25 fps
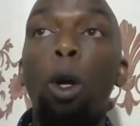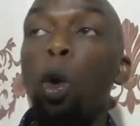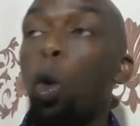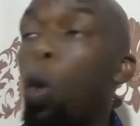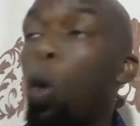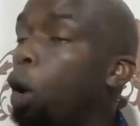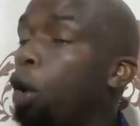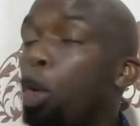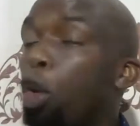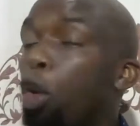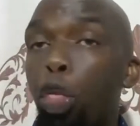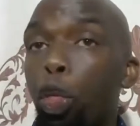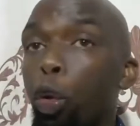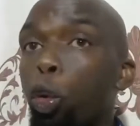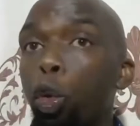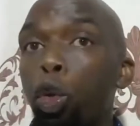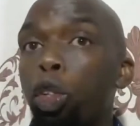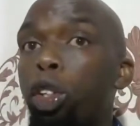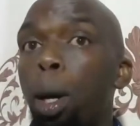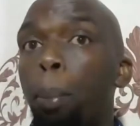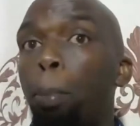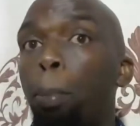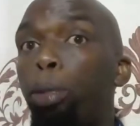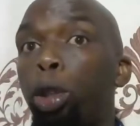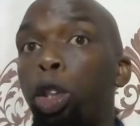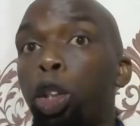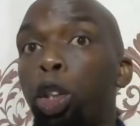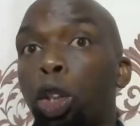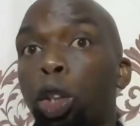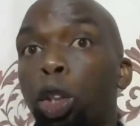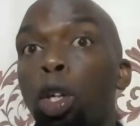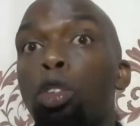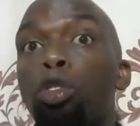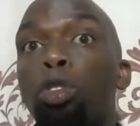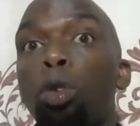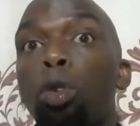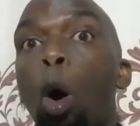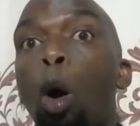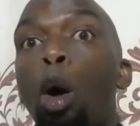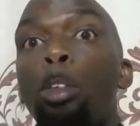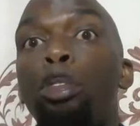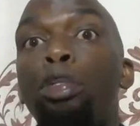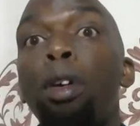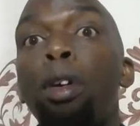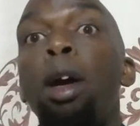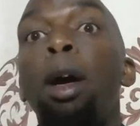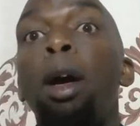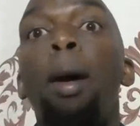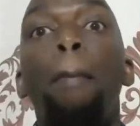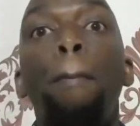going through the motions
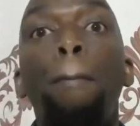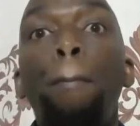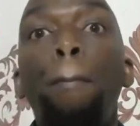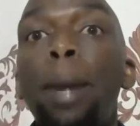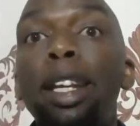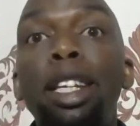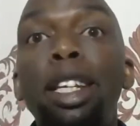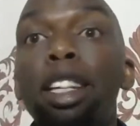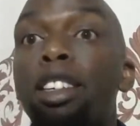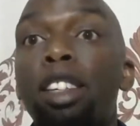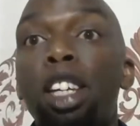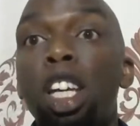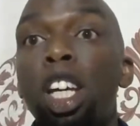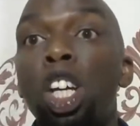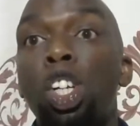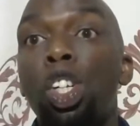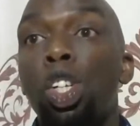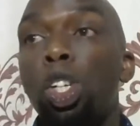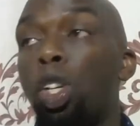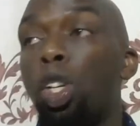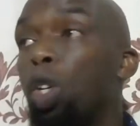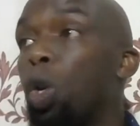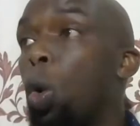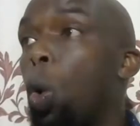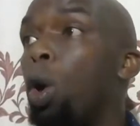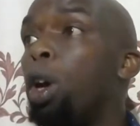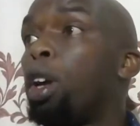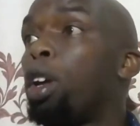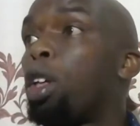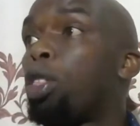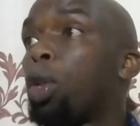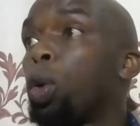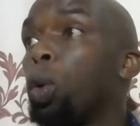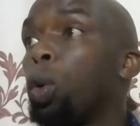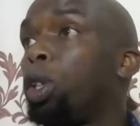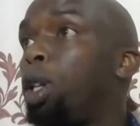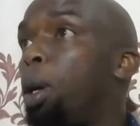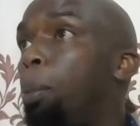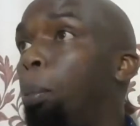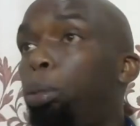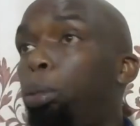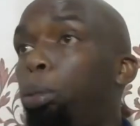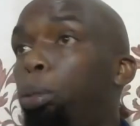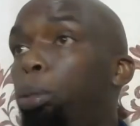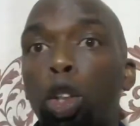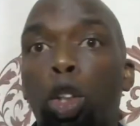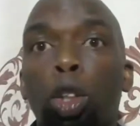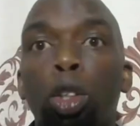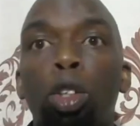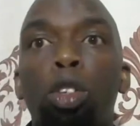of meditation, going through the
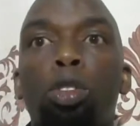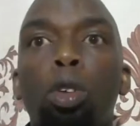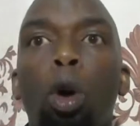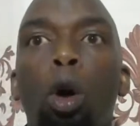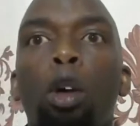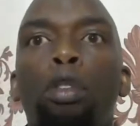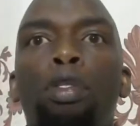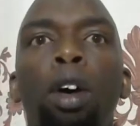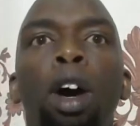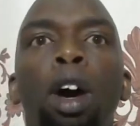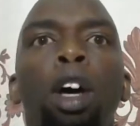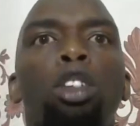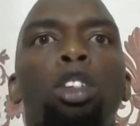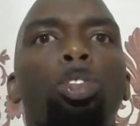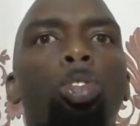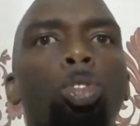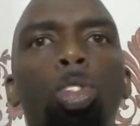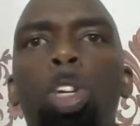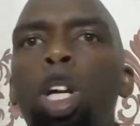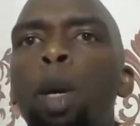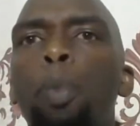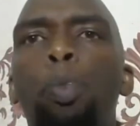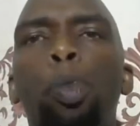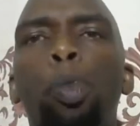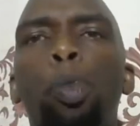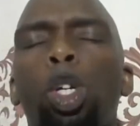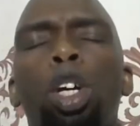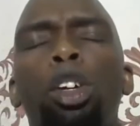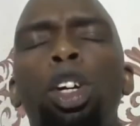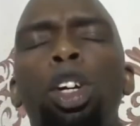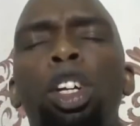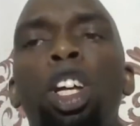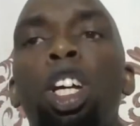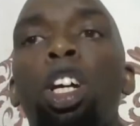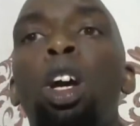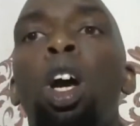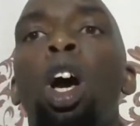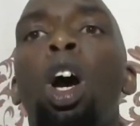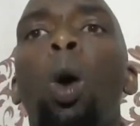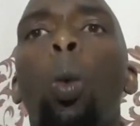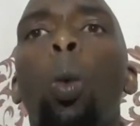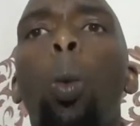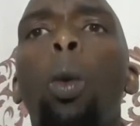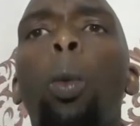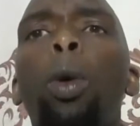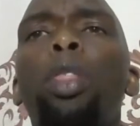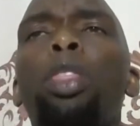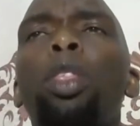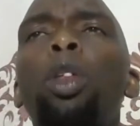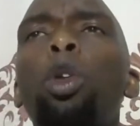motions of scripture reading
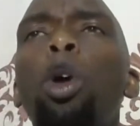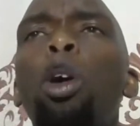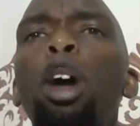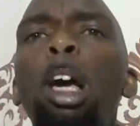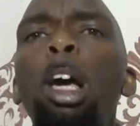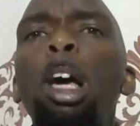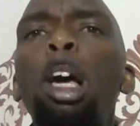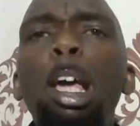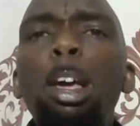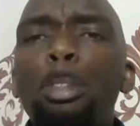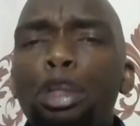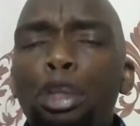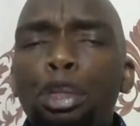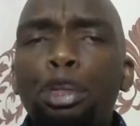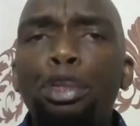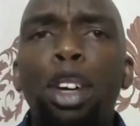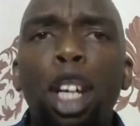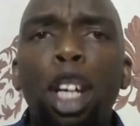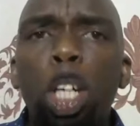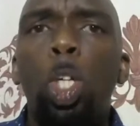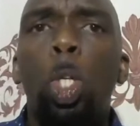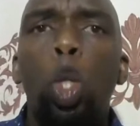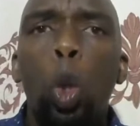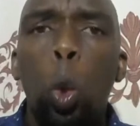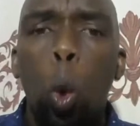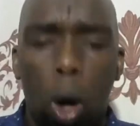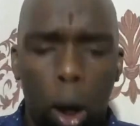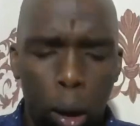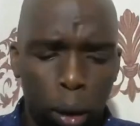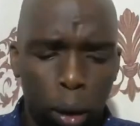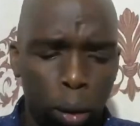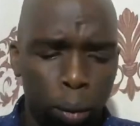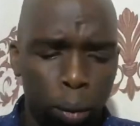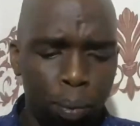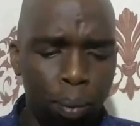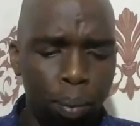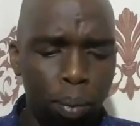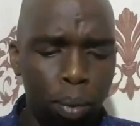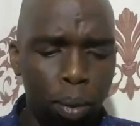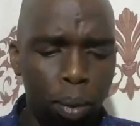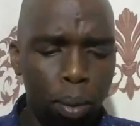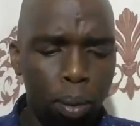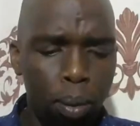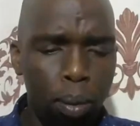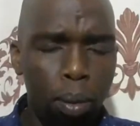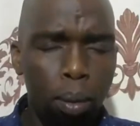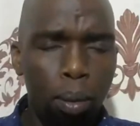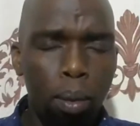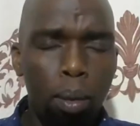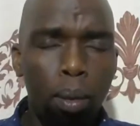with no effectual
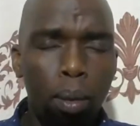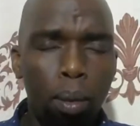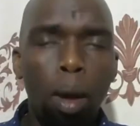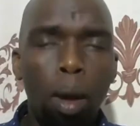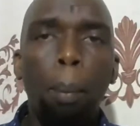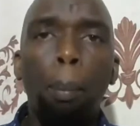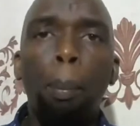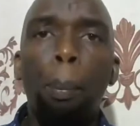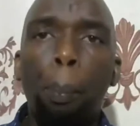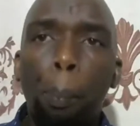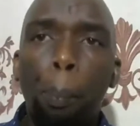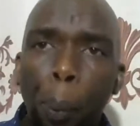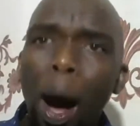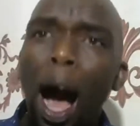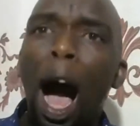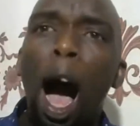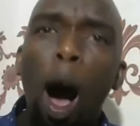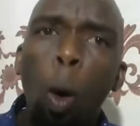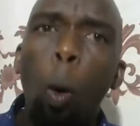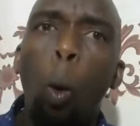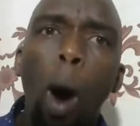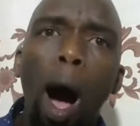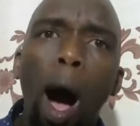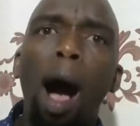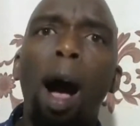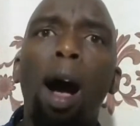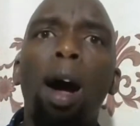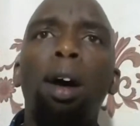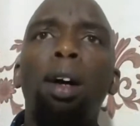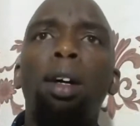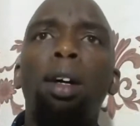power